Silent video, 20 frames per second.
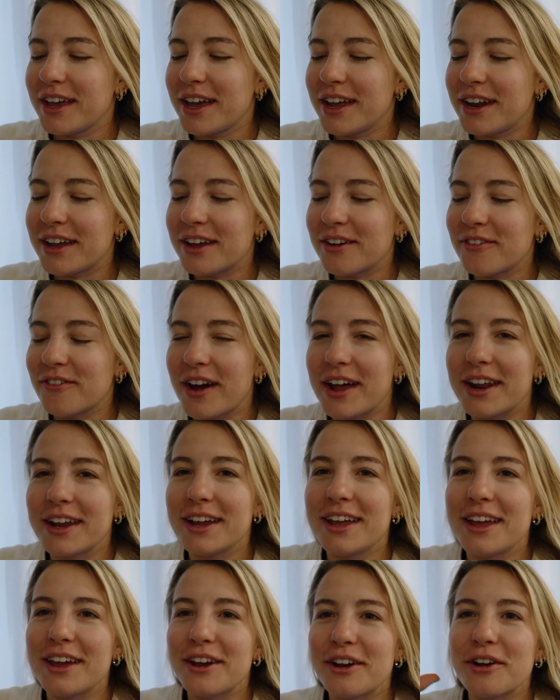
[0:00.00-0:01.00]
getting
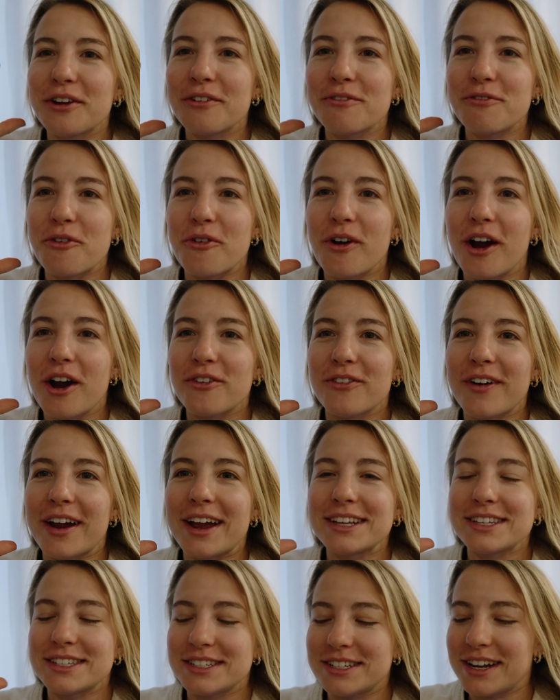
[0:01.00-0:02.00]
ready here for our
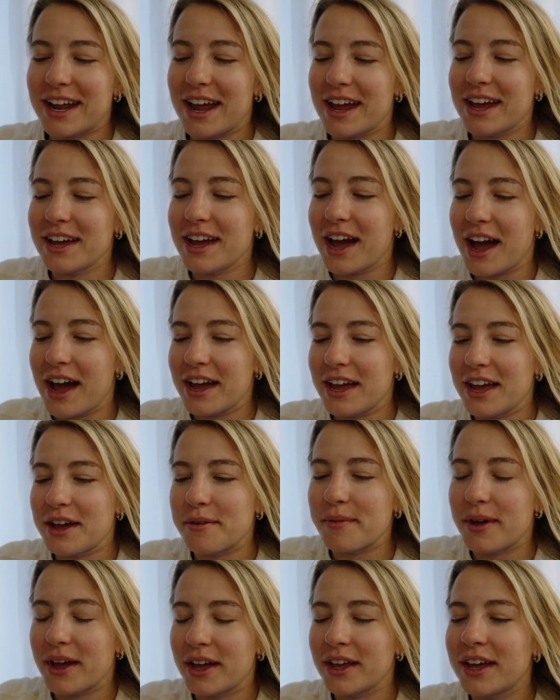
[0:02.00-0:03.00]
race today. I
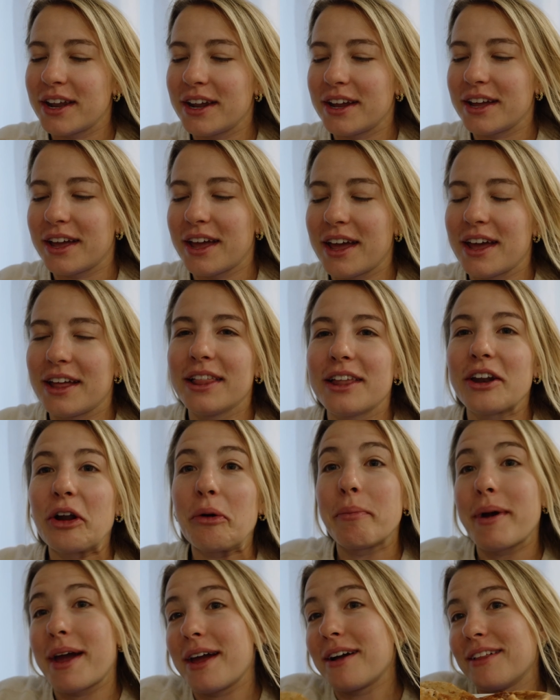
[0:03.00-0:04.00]
am getting a little
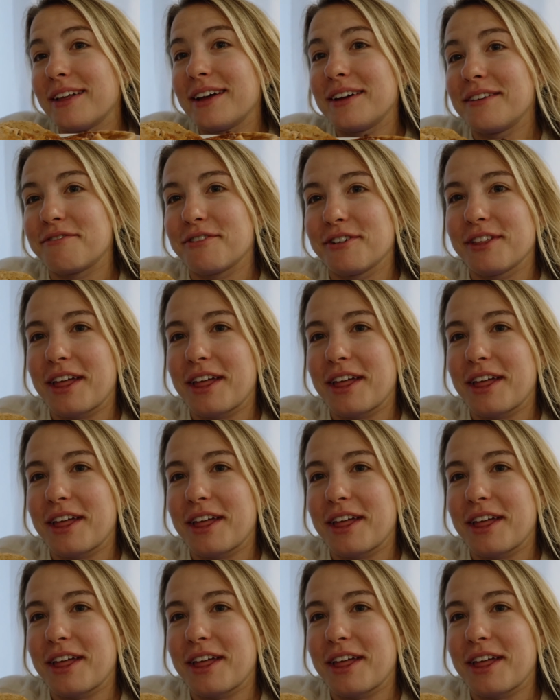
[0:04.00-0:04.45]
bagel in for